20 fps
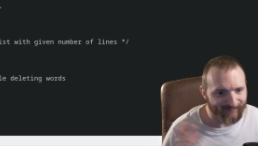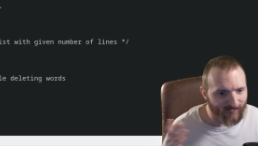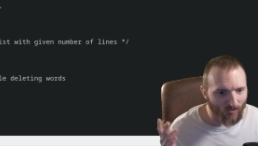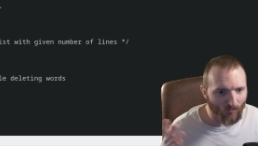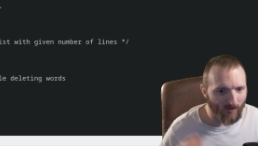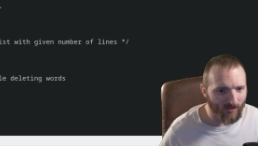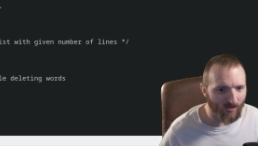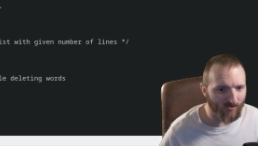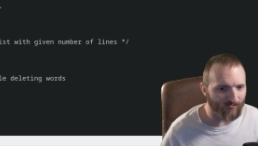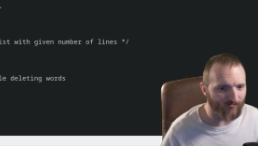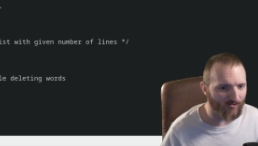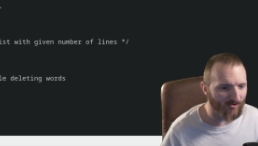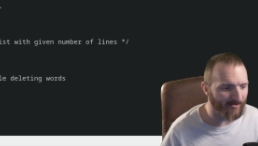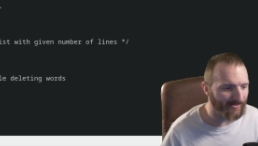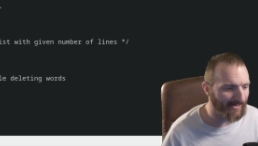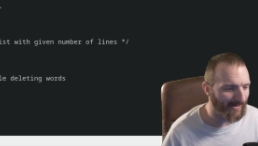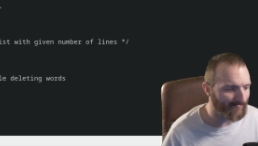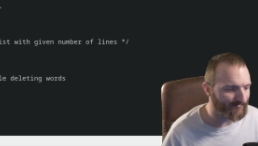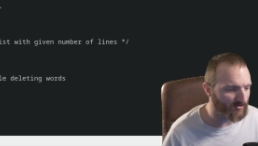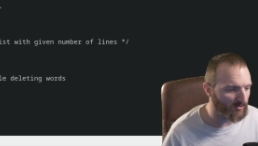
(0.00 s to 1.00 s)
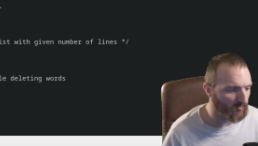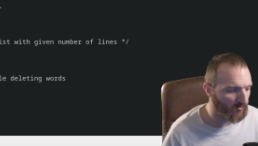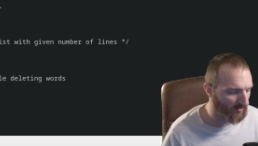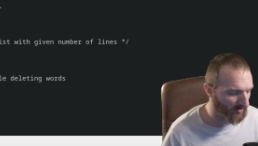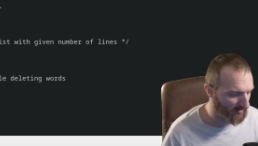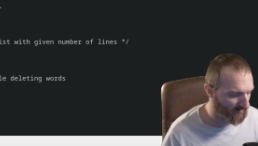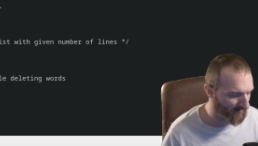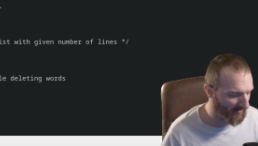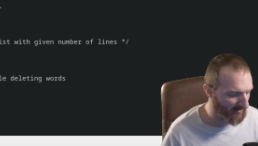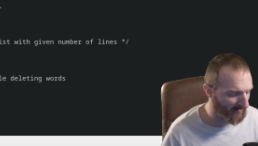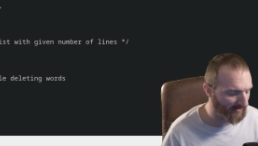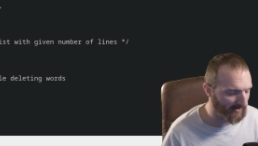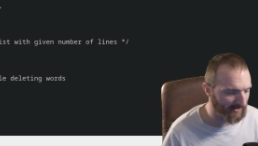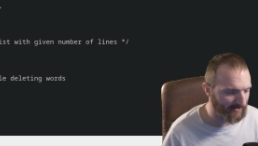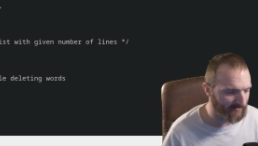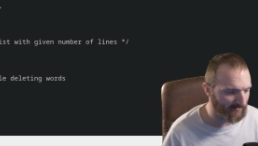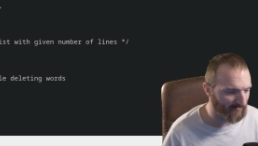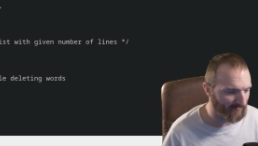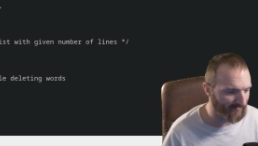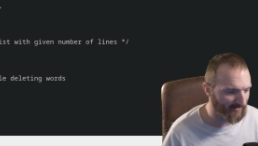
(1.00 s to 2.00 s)
we don't really have to worry about
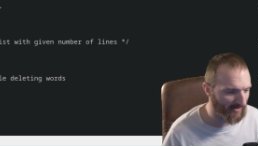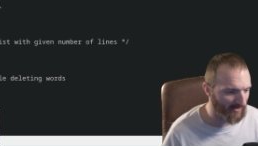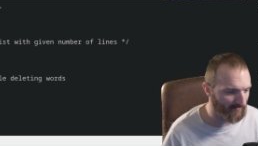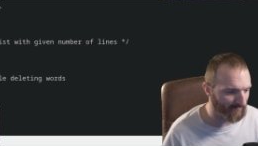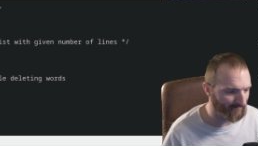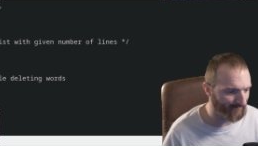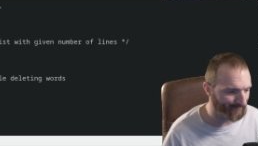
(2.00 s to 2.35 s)
any of that.